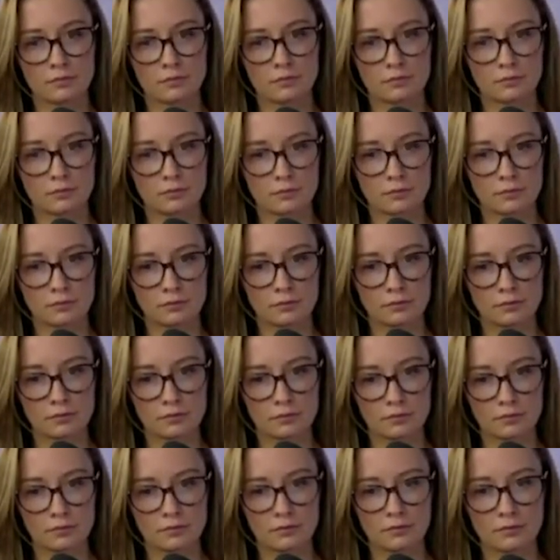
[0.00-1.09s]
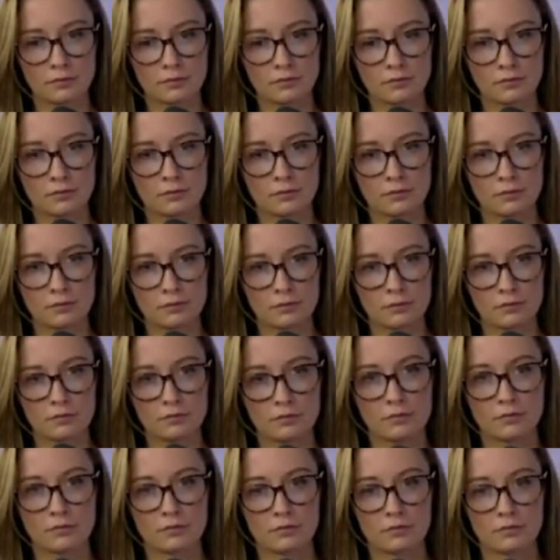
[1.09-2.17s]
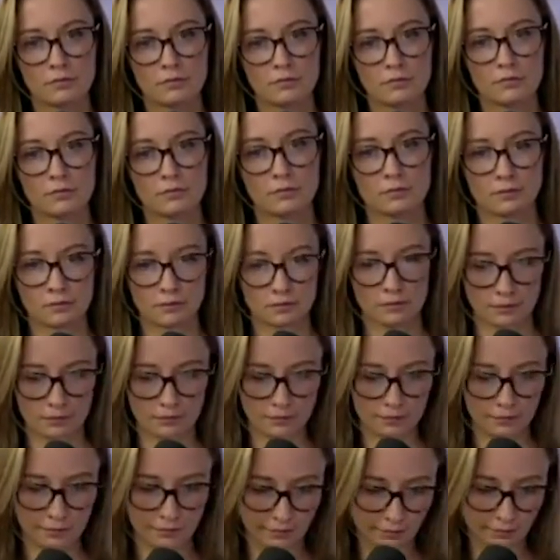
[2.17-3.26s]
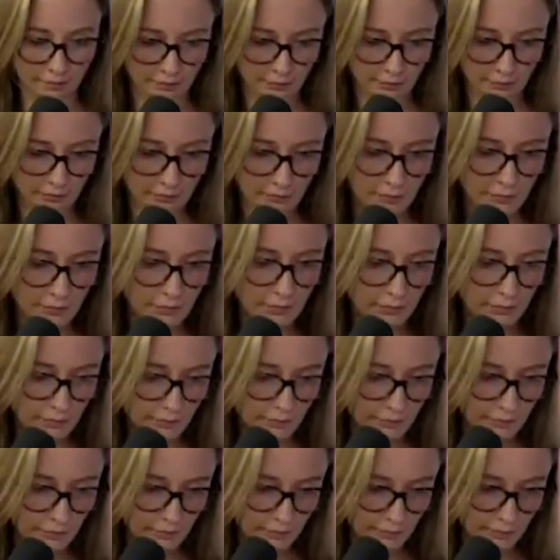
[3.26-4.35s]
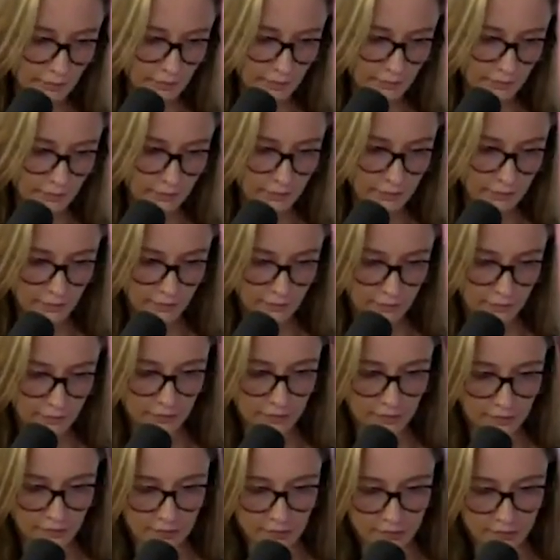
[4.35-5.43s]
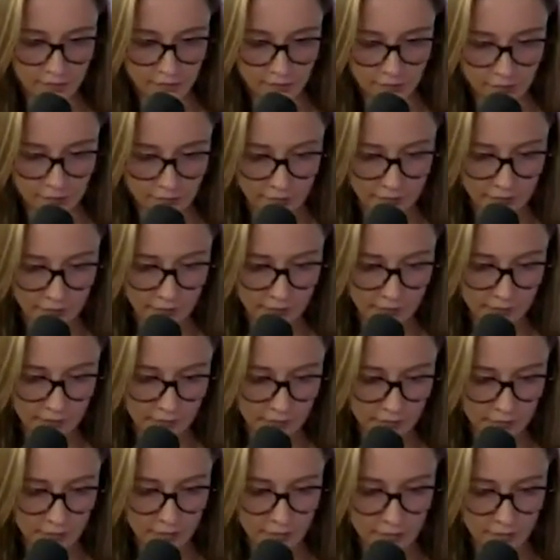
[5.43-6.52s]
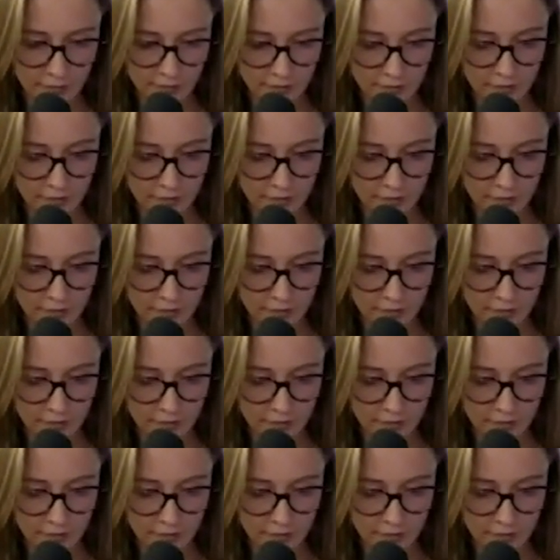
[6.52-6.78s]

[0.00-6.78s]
(not speaking)